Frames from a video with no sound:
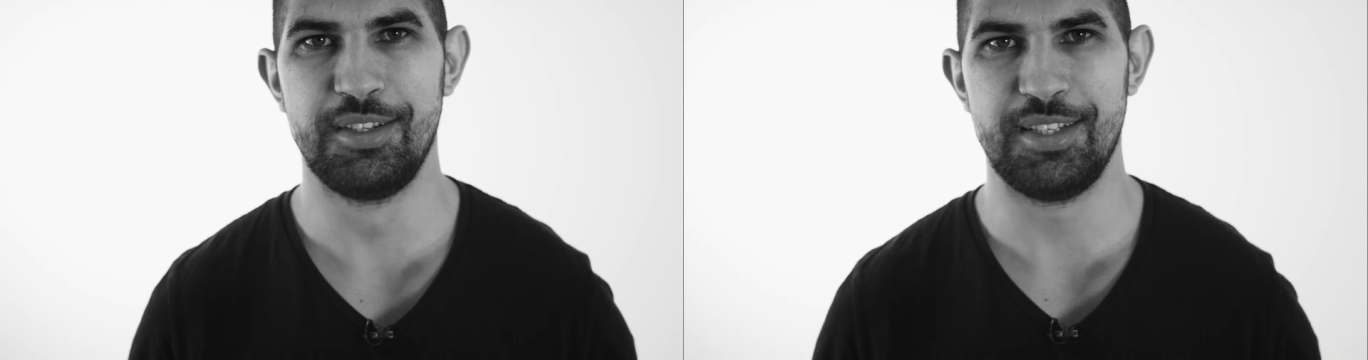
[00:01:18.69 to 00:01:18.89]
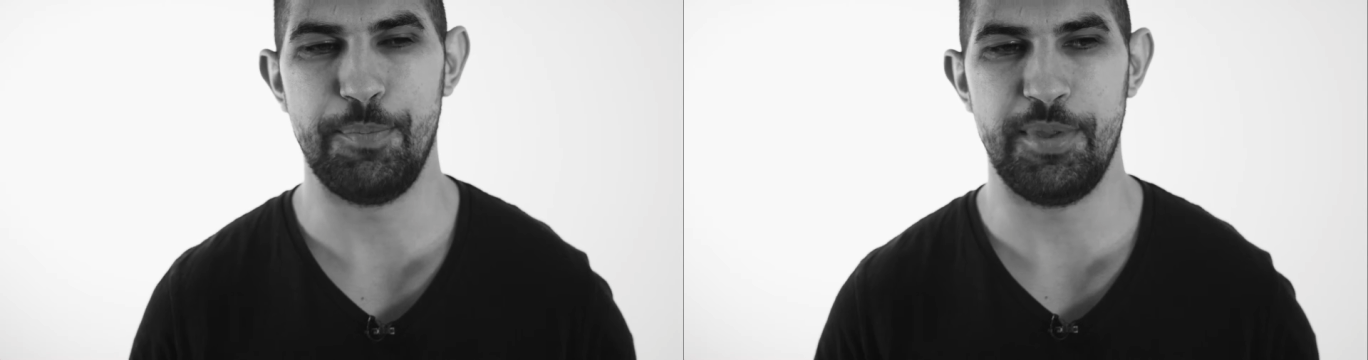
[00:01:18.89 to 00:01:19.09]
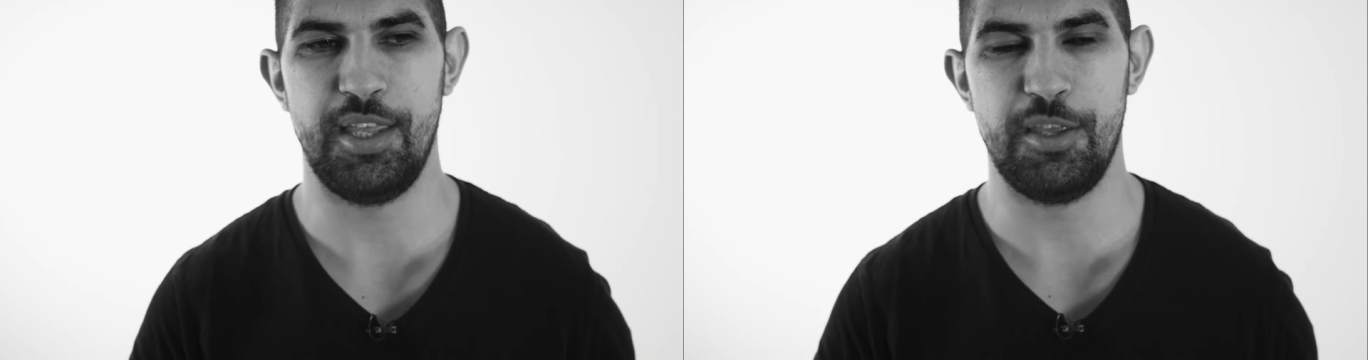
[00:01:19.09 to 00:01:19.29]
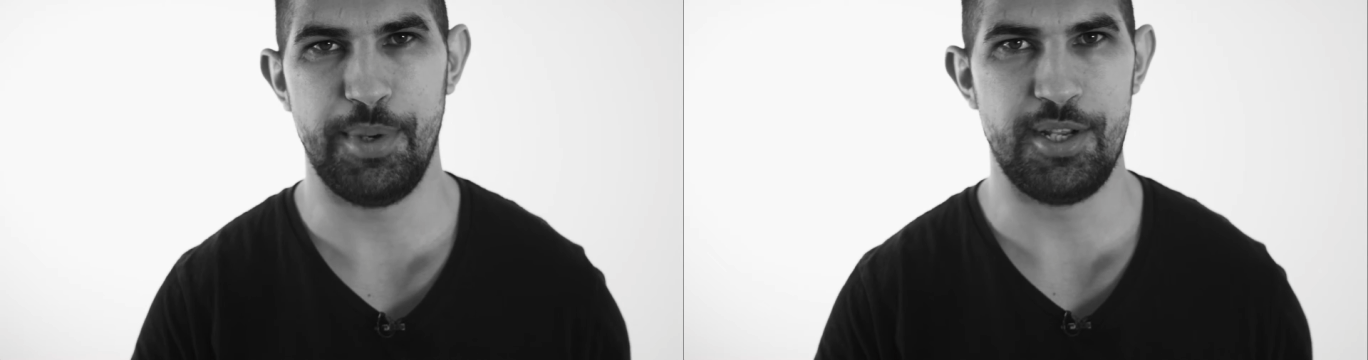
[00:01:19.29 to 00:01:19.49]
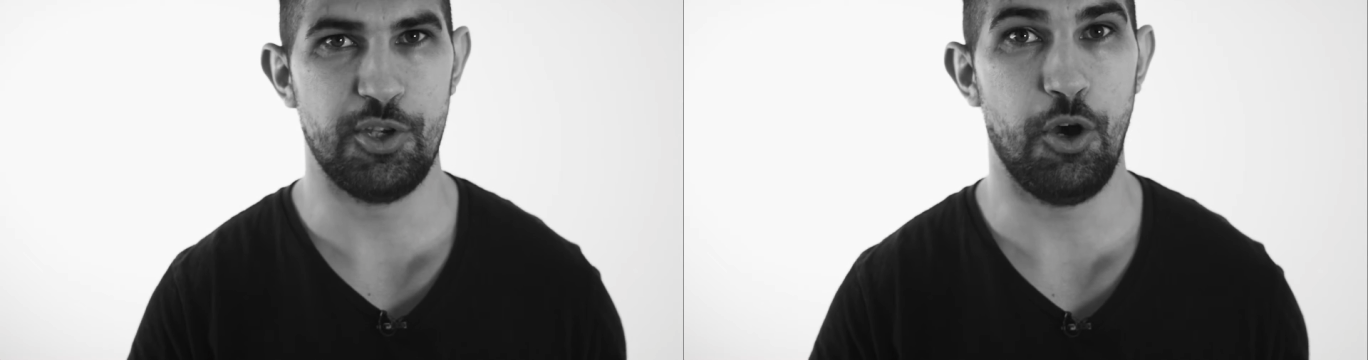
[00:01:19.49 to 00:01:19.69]
something that you've
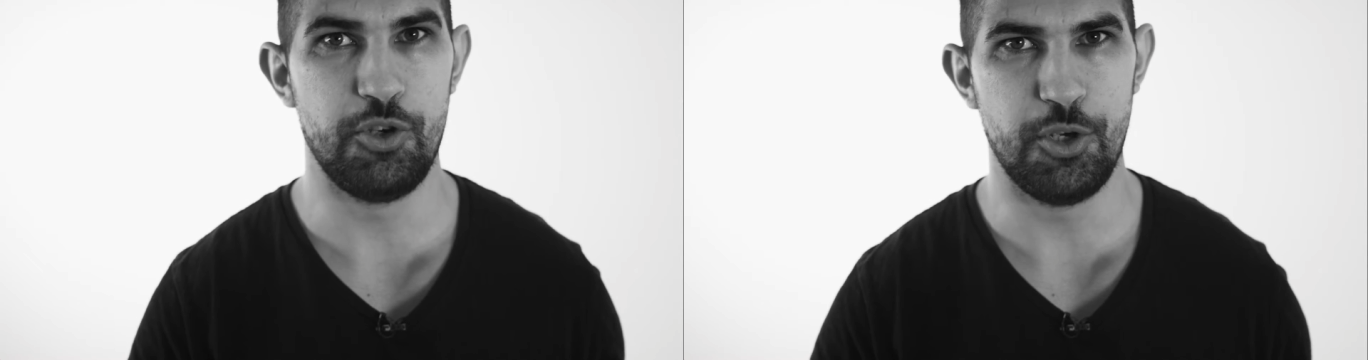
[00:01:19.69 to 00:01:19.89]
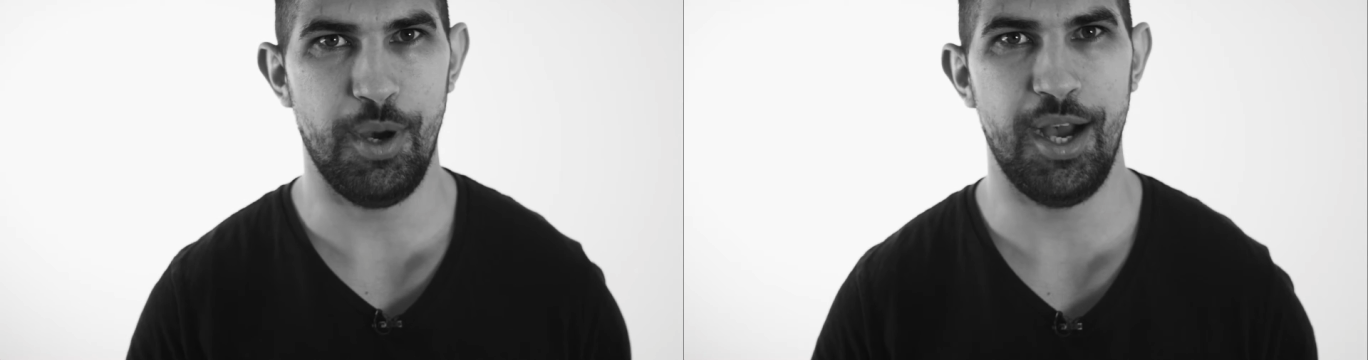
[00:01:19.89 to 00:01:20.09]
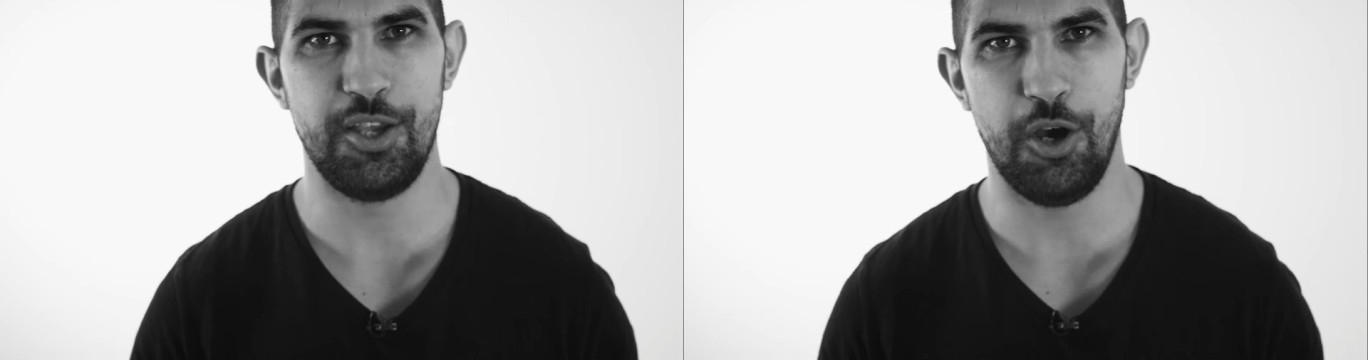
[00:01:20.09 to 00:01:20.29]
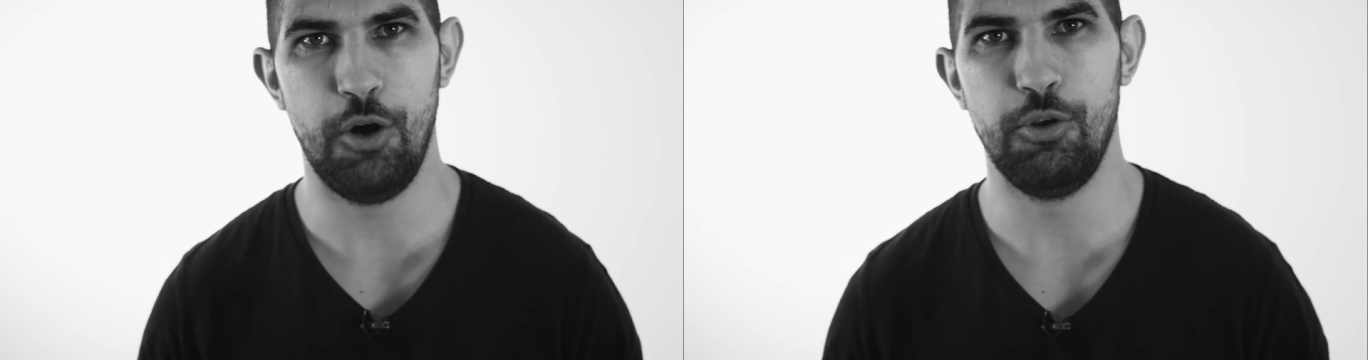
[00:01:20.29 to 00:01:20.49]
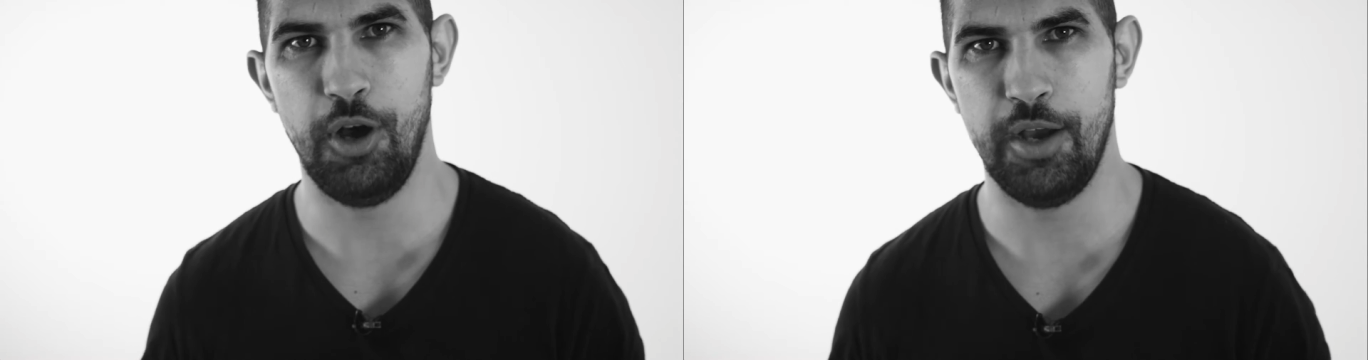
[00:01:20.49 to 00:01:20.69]
been told you are your
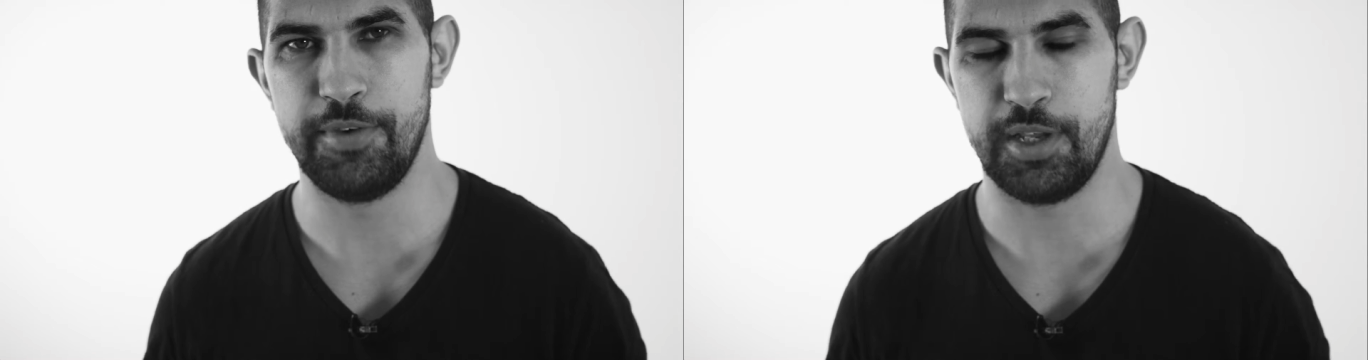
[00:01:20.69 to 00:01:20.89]
whole life,